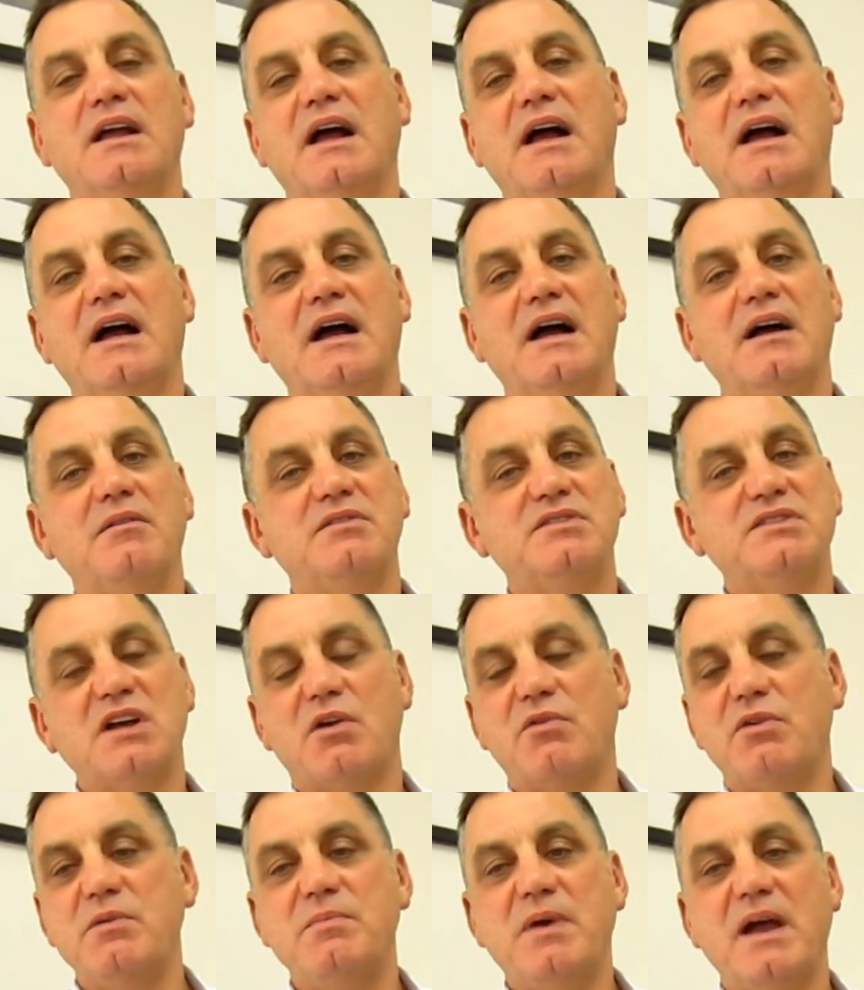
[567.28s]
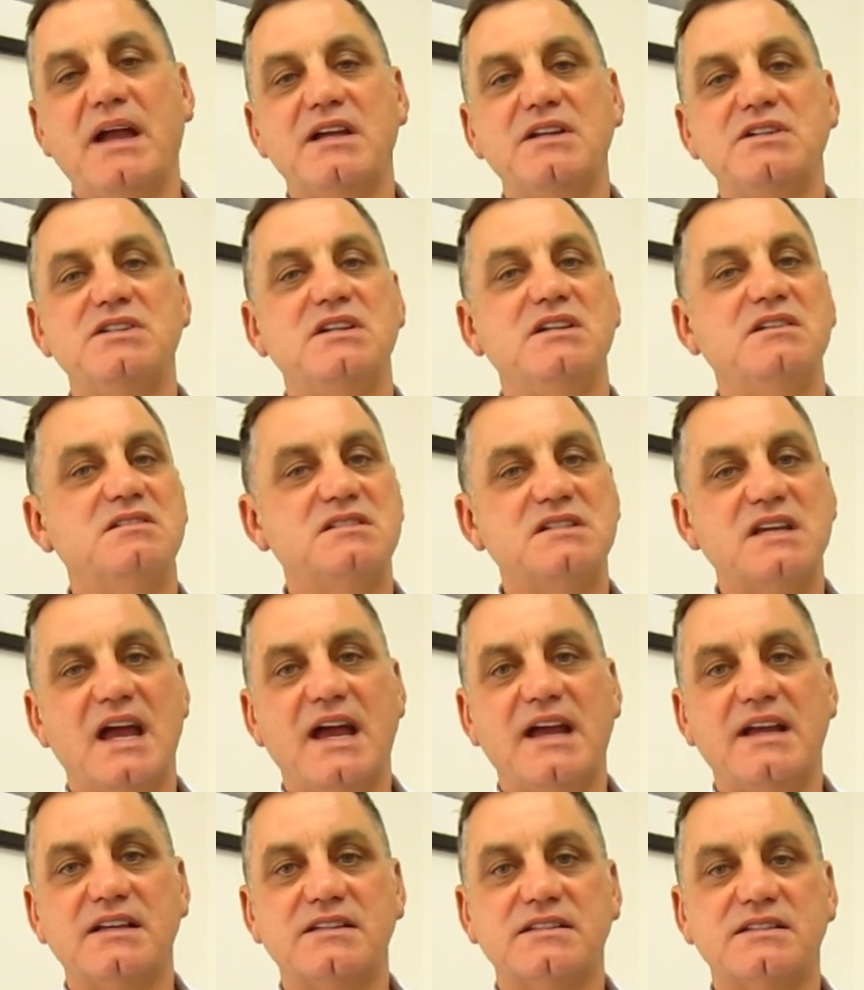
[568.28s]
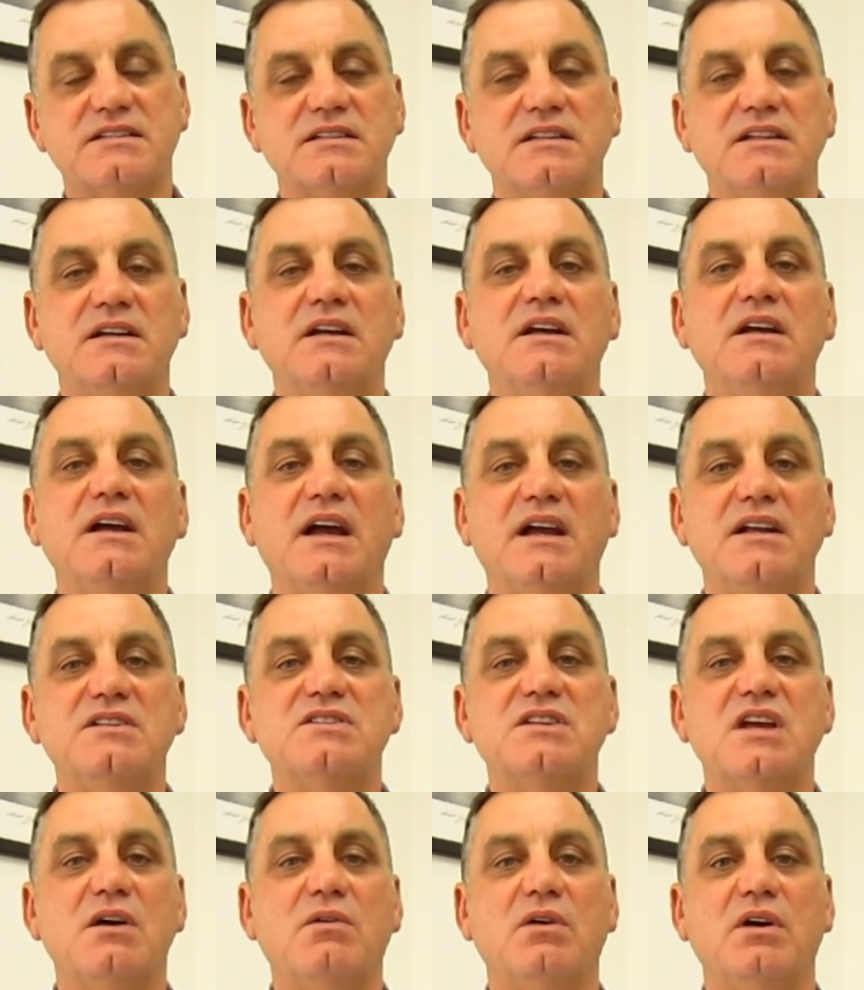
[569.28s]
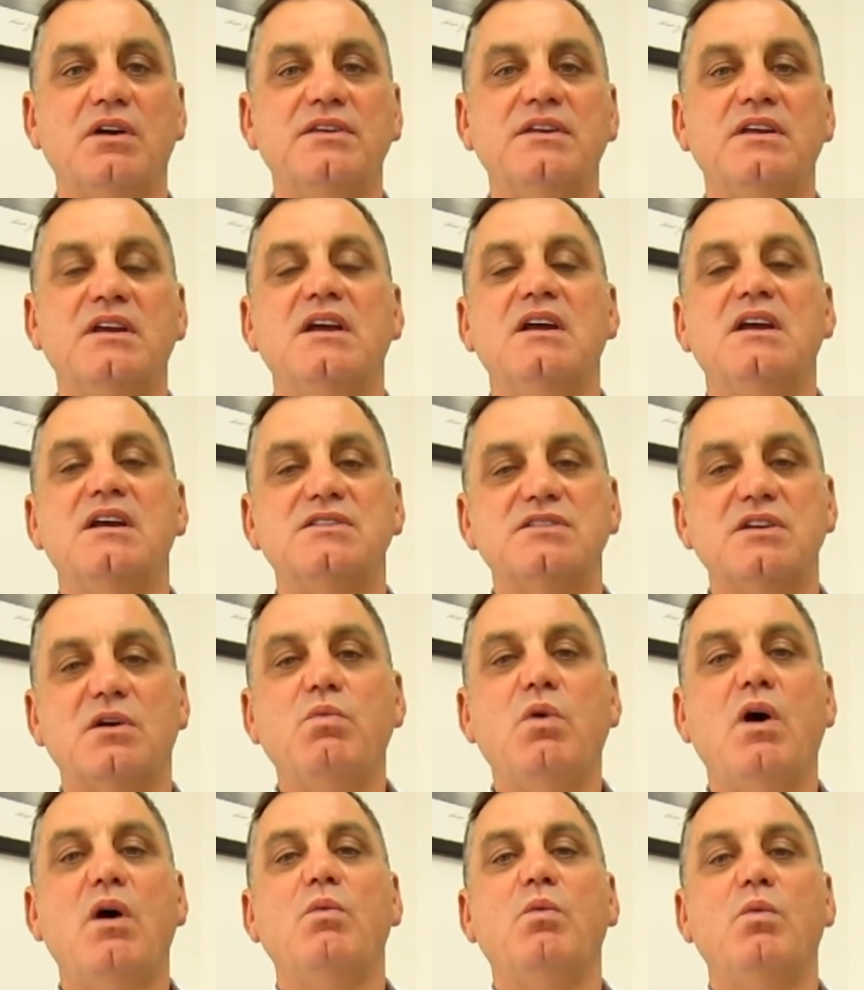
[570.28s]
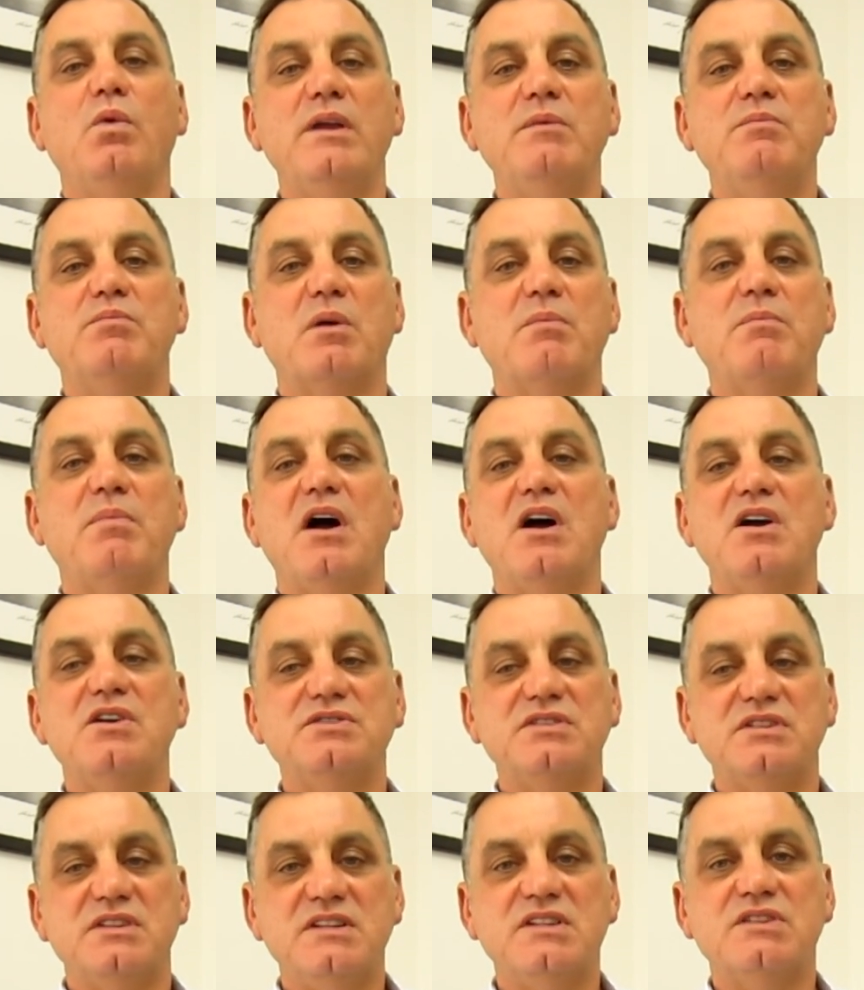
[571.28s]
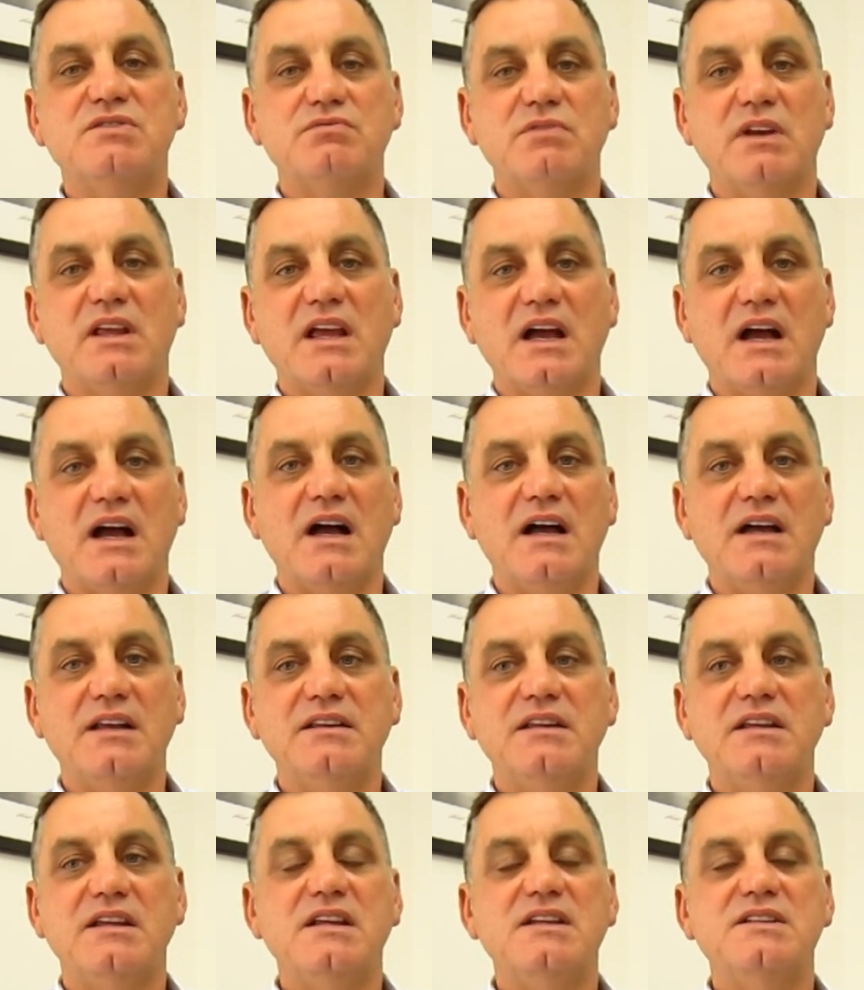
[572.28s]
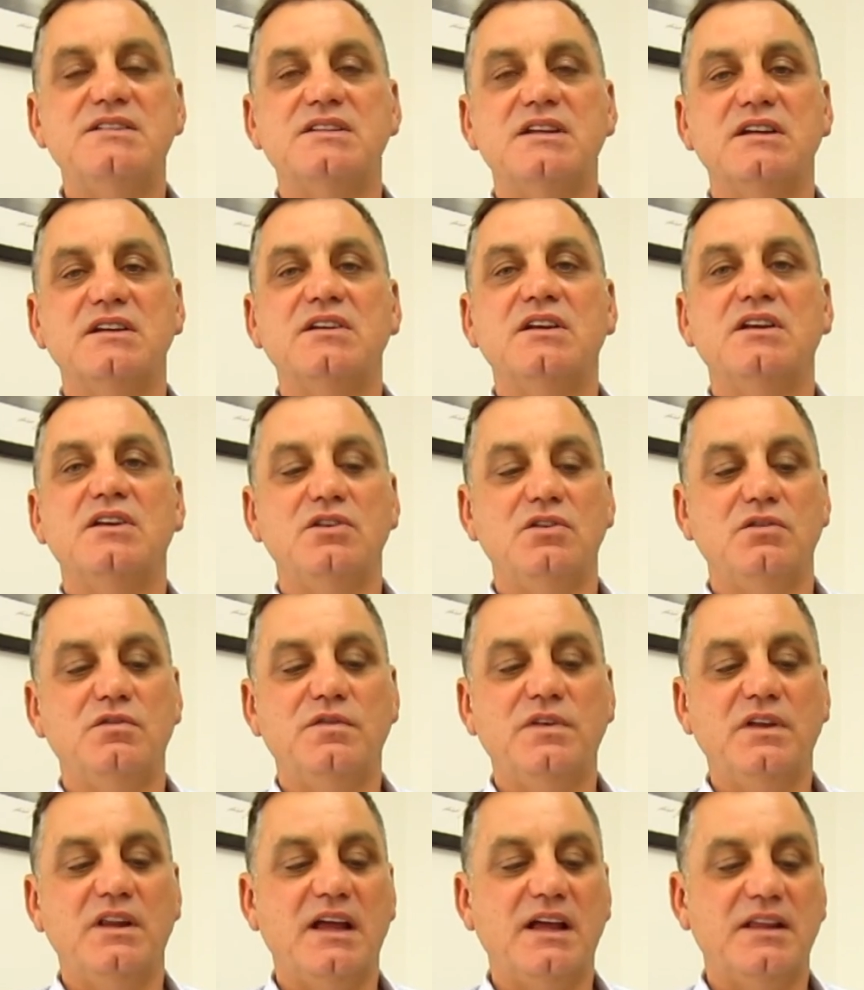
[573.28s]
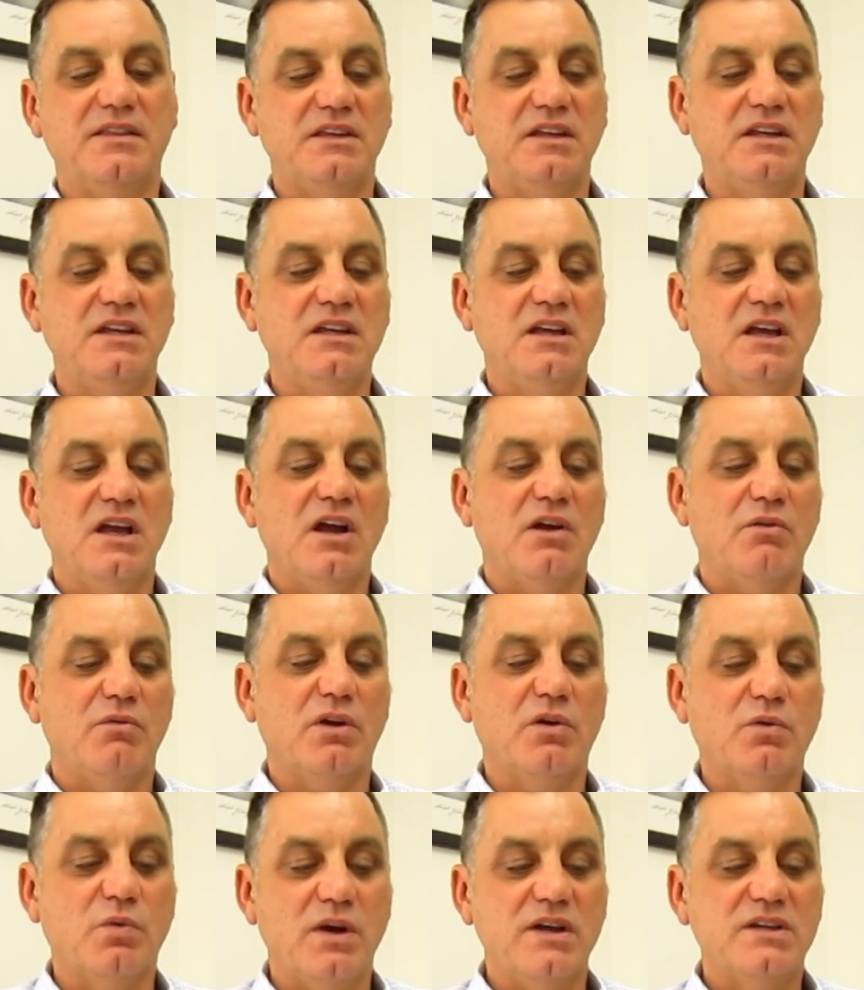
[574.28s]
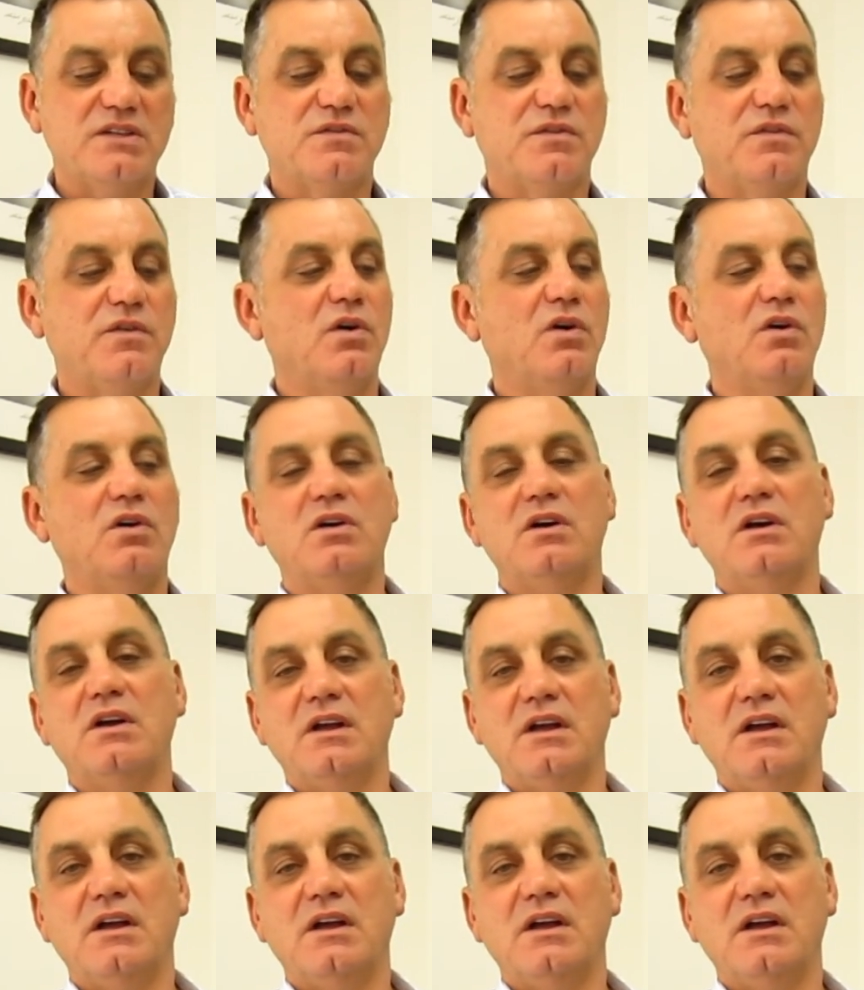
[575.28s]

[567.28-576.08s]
salary packaging, tax, and so on. So what we propose in this regard is that you fill out the request for